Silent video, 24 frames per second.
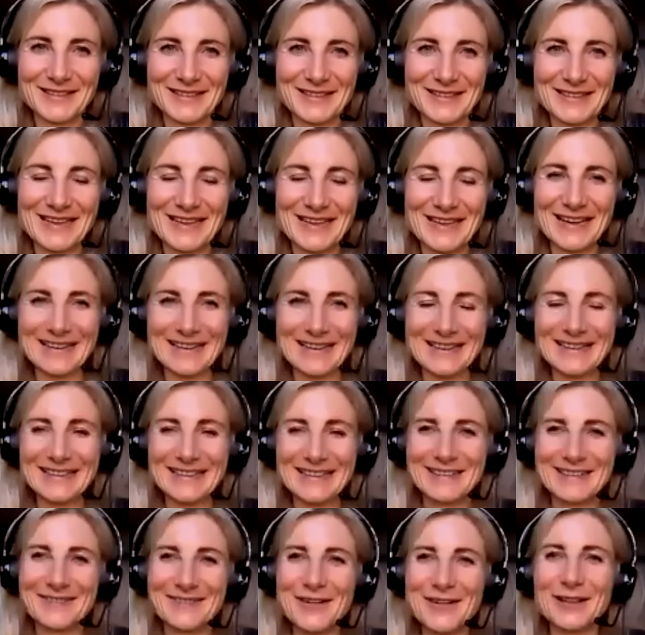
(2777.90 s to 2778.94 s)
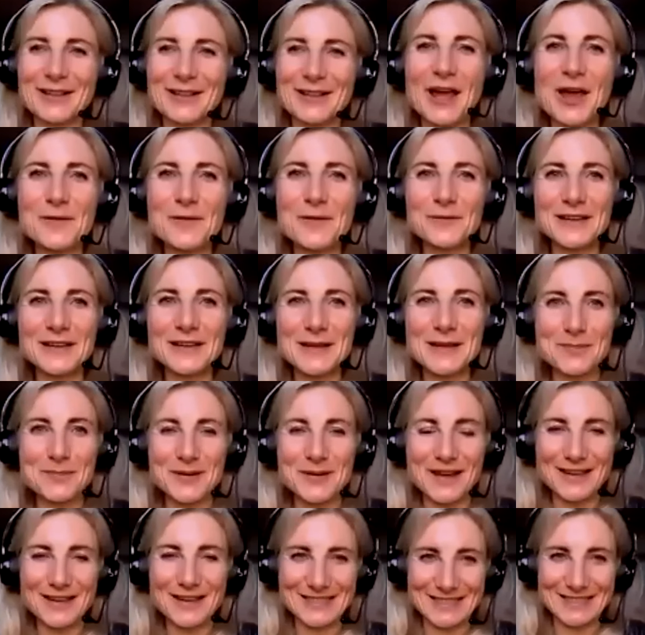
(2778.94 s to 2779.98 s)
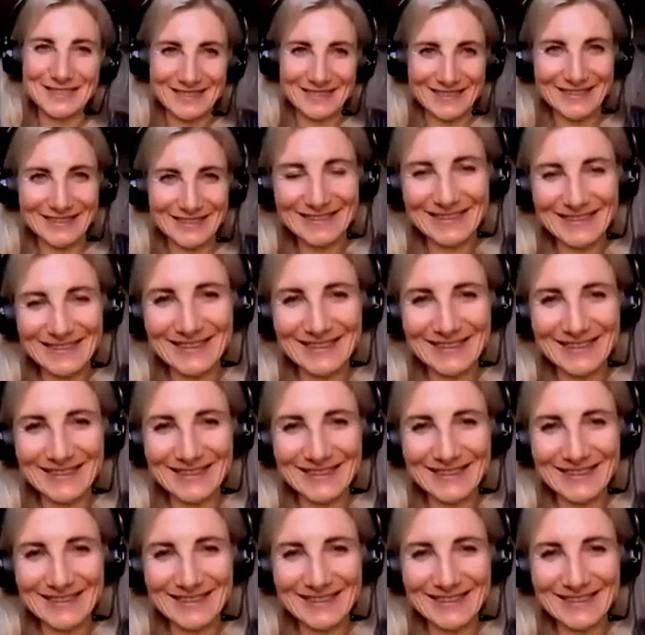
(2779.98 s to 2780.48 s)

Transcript: Yeah, well, hopefully in person.